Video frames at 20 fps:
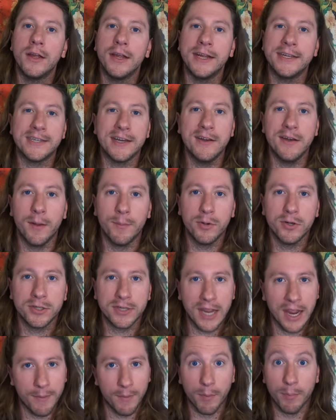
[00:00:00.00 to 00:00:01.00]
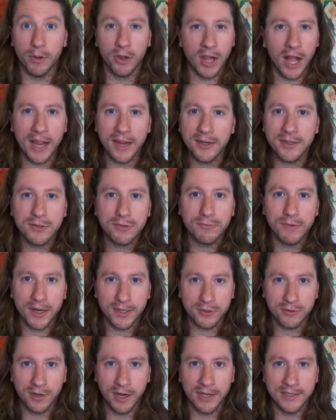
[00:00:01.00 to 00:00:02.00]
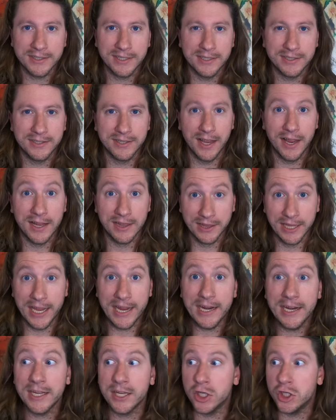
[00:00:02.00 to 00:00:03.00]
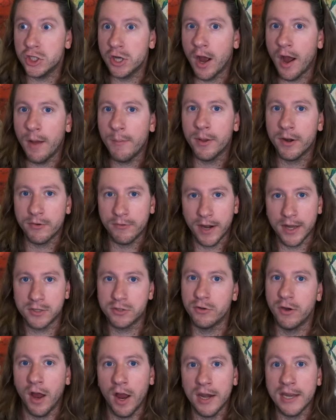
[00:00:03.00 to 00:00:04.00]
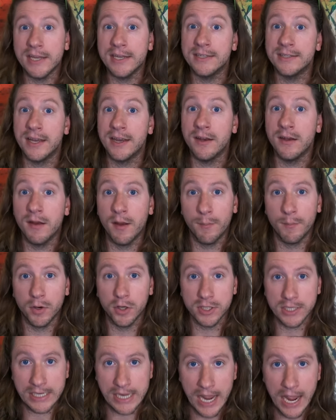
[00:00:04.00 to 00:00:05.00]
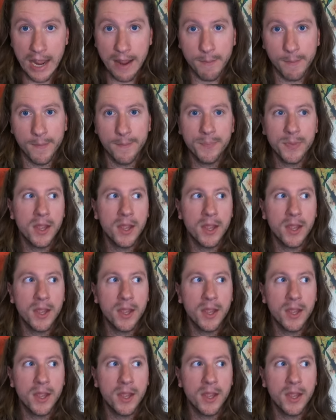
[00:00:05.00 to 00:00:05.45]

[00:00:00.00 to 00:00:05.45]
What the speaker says: It's a numbers game. Applying to restaurants and landing a job at a restaurant is a numbers game.